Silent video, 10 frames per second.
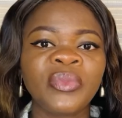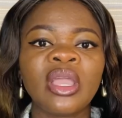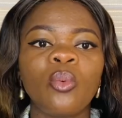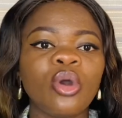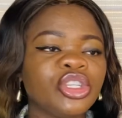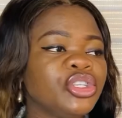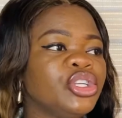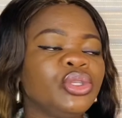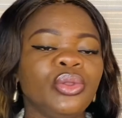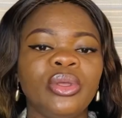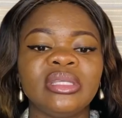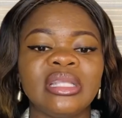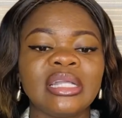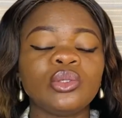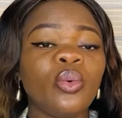what you need to do is
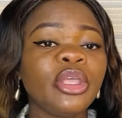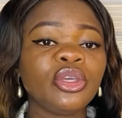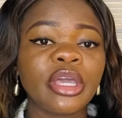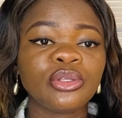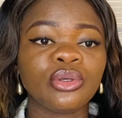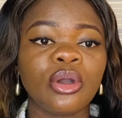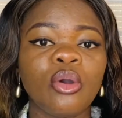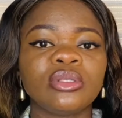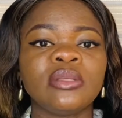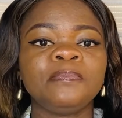that when you get to court,